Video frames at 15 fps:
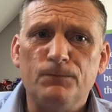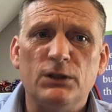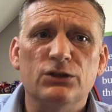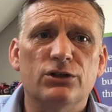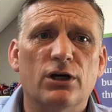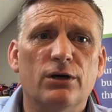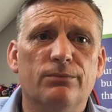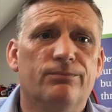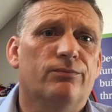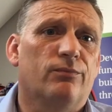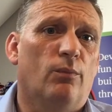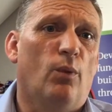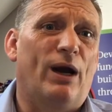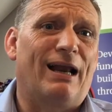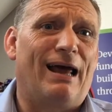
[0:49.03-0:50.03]
So
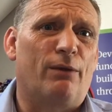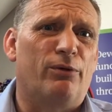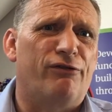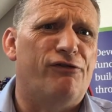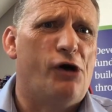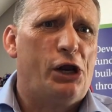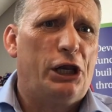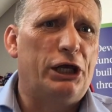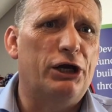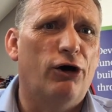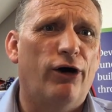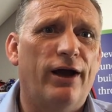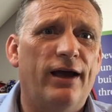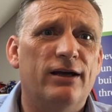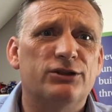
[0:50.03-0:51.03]
we're glad we finally
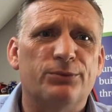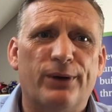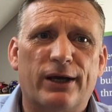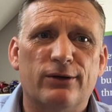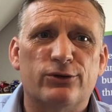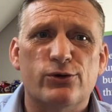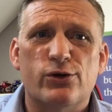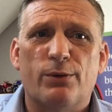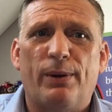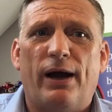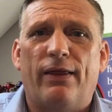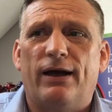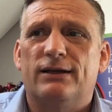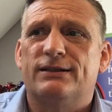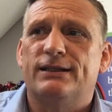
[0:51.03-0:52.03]
got here so we can talk
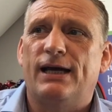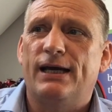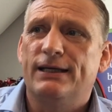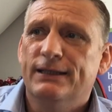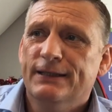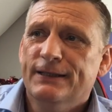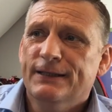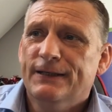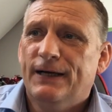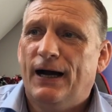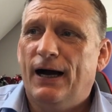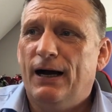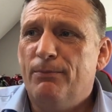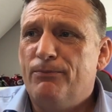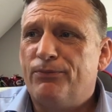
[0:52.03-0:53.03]
about that today.
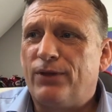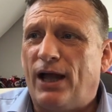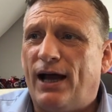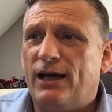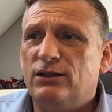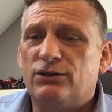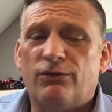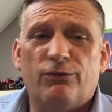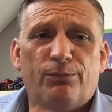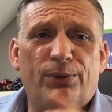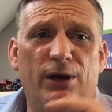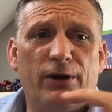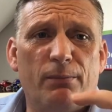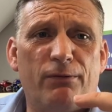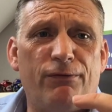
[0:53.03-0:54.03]
And
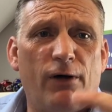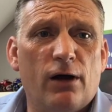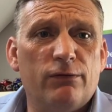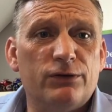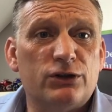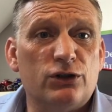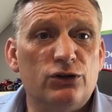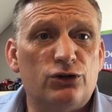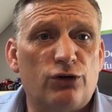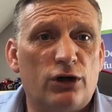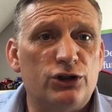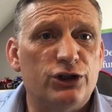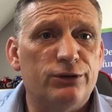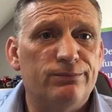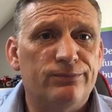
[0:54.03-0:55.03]
pillar number five is
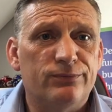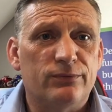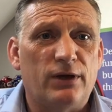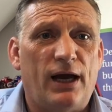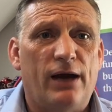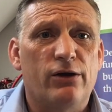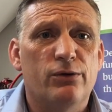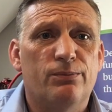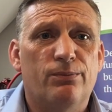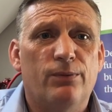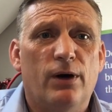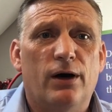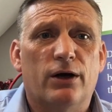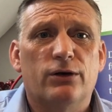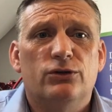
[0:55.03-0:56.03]
construction, how you
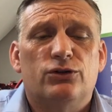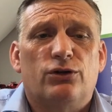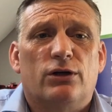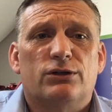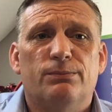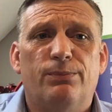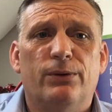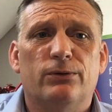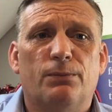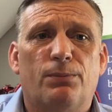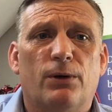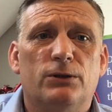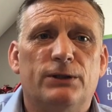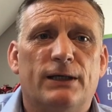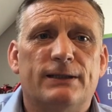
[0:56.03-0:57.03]
construct and build the
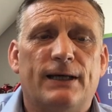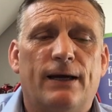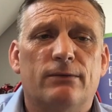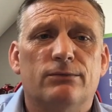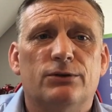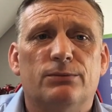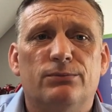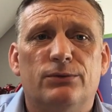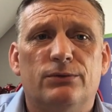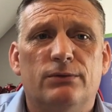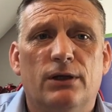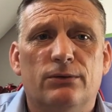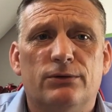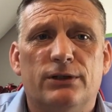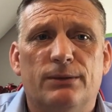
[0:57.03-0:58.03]
project out, some
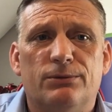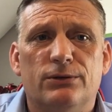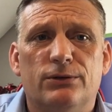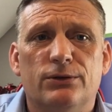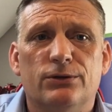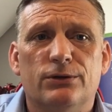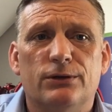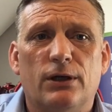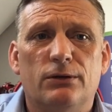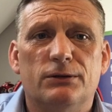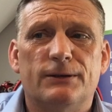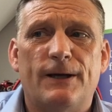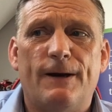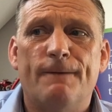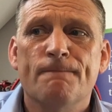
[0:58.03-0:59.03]
little tips and do's and
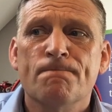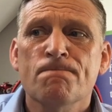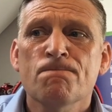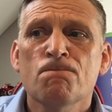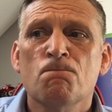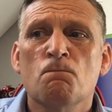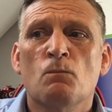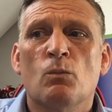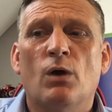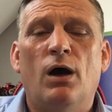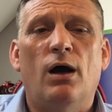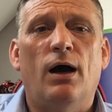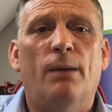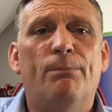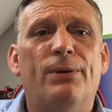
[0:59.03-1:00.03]
don'ts there.
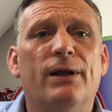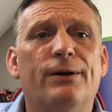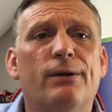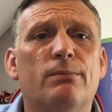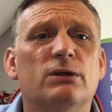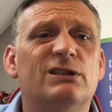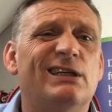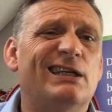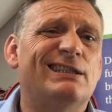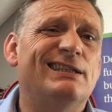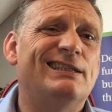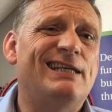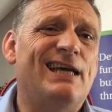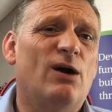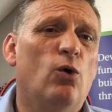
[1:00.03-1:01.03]
And pillar number six is
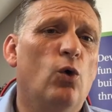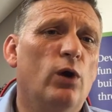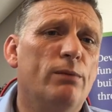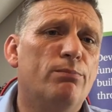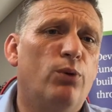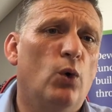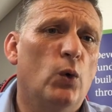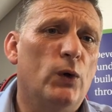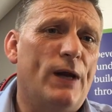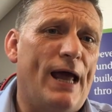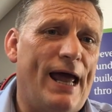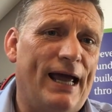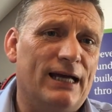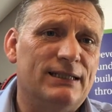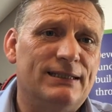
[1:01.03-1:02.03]
the all-important
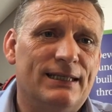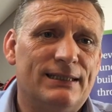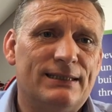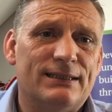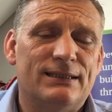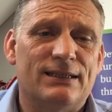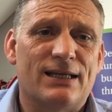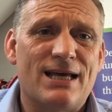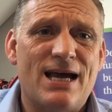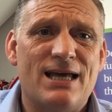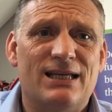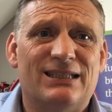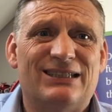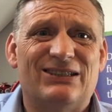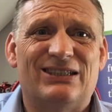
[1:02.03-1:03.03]
exit. So they're
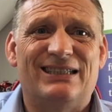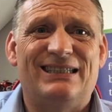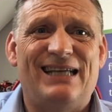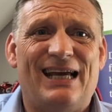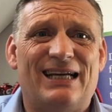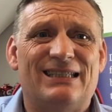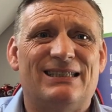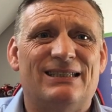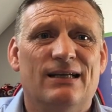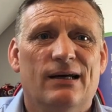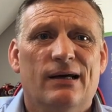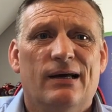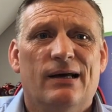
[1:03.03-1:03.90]
the sort of six